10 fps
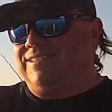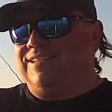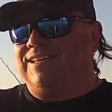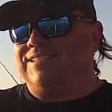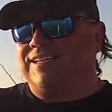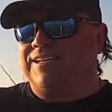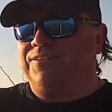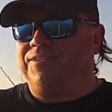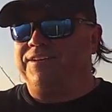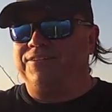Things I
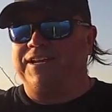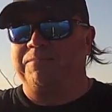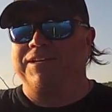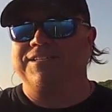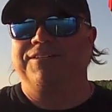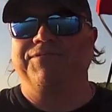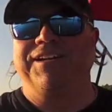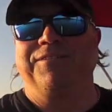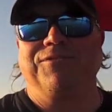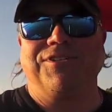did to entertain myself and
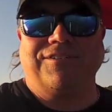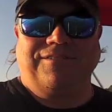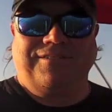others.